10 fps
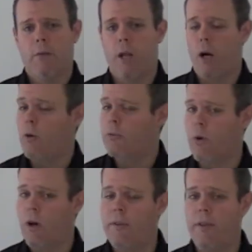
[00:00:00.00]
I was
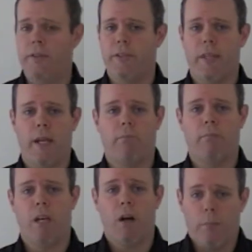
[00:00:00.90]
worthless, and that,
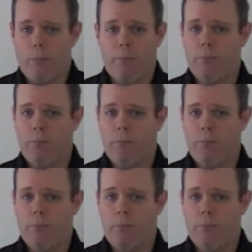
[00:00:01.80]
I